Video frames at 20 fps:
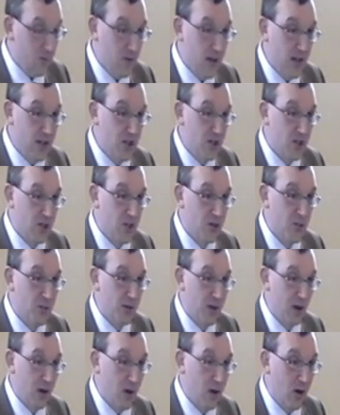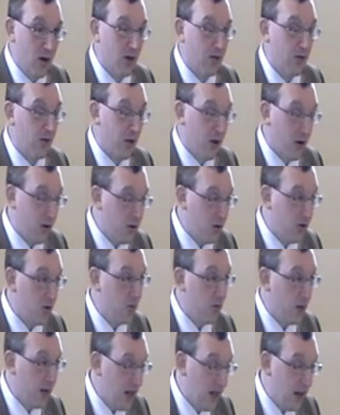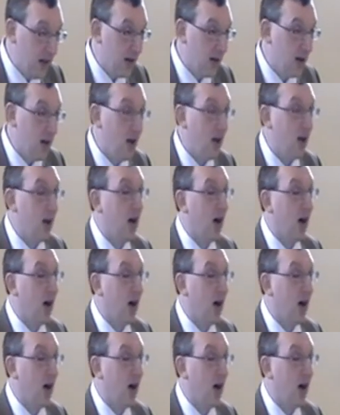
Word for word: Vengeance belongeth unto me.